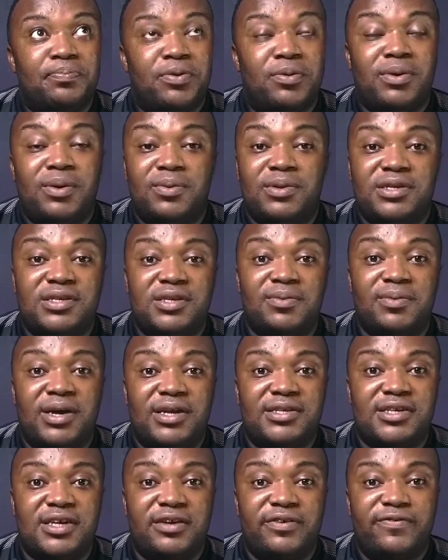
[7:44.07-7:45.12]
probably see
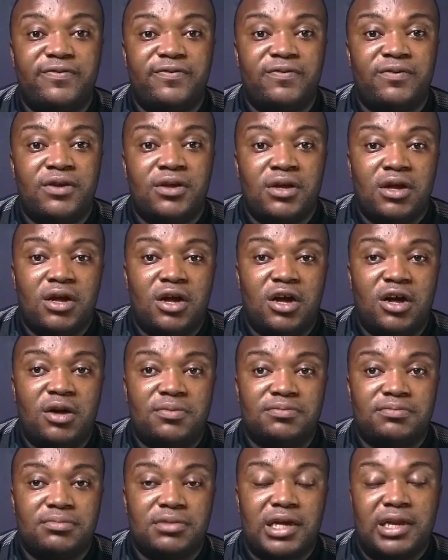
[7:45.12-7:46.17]
myself
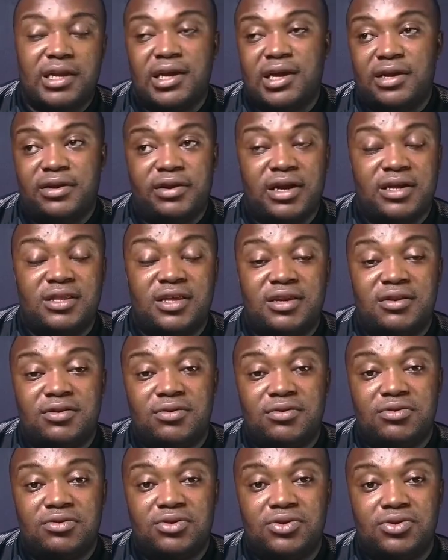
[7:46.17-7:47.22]
getting
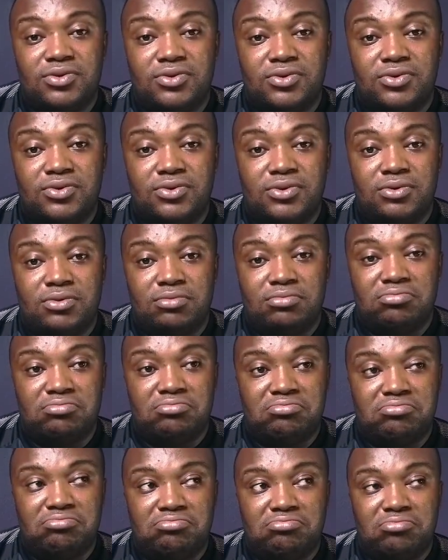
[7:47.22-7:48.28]
attracted to
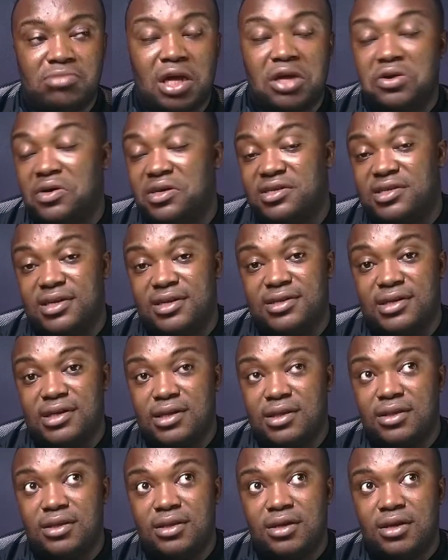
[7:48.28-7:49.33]
iOS
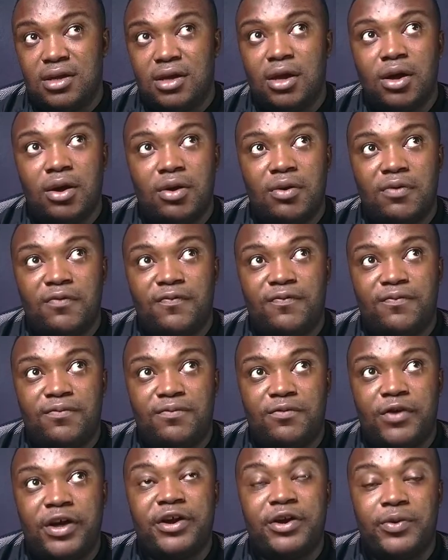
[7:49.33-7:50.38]
13
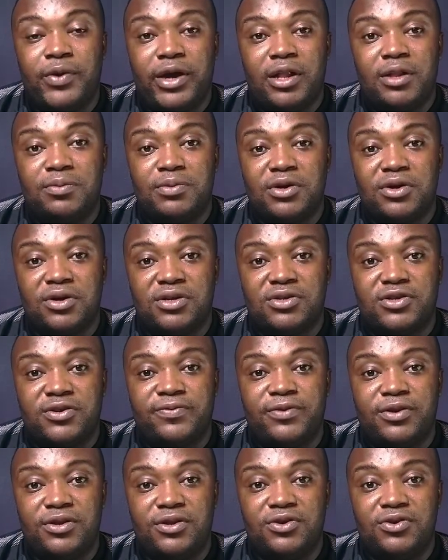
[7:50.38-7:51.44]
very well because
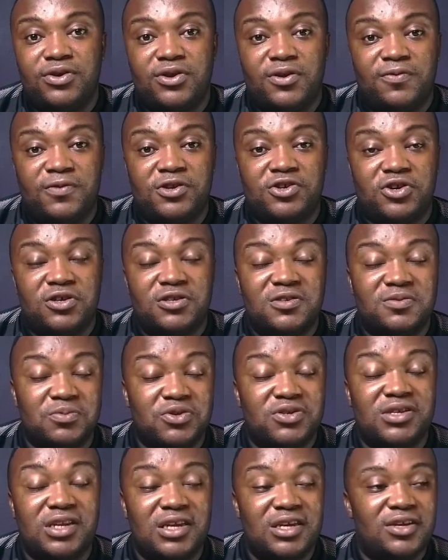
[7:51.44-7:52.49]
of the new innovations,
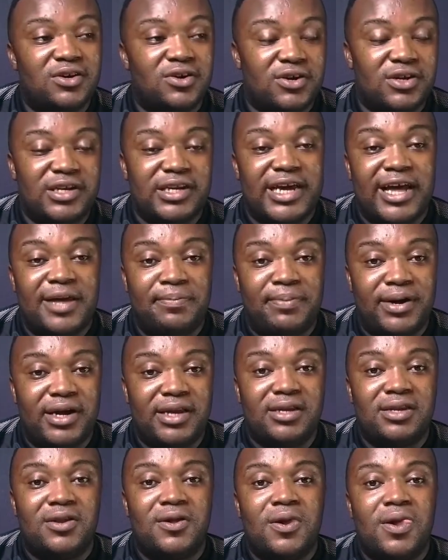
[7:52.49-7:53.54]
mostly on the iPad.